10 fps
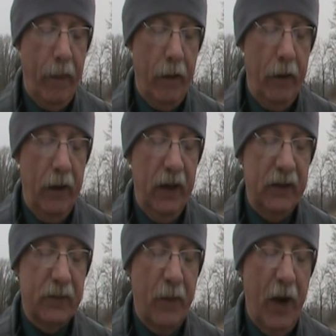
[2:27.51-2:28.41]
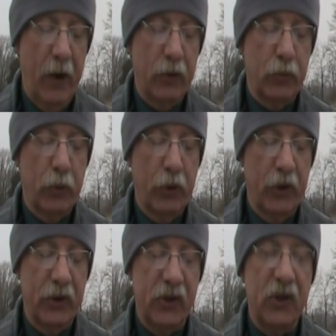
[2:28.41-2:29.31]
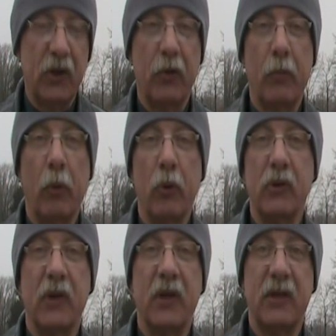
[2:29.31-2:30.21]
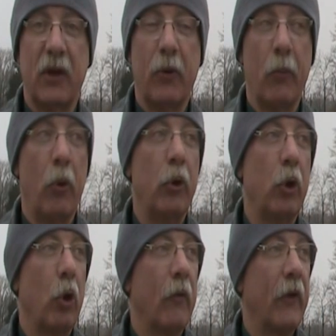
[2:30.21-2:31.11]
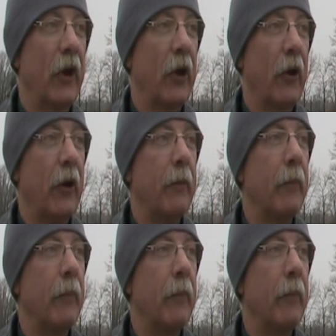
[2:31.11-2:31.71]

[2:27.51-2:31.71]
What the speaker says: These mounds were considered mostly ceremonial over here.